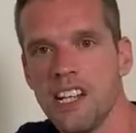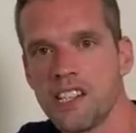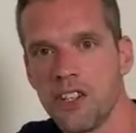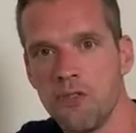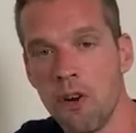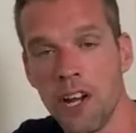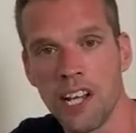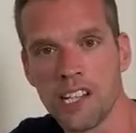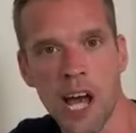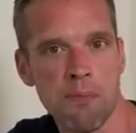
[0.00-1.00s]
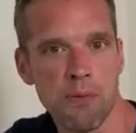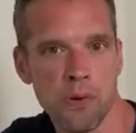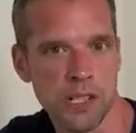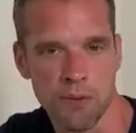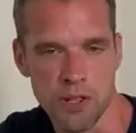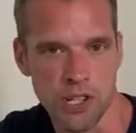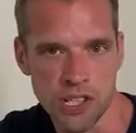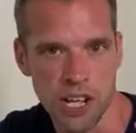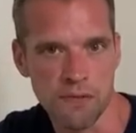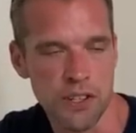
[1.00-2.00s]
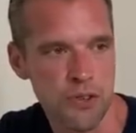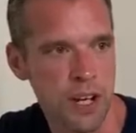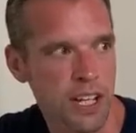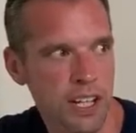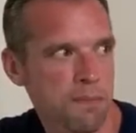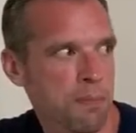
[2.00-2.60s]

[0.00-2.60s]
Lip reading: to running tap water, which is safe to drink.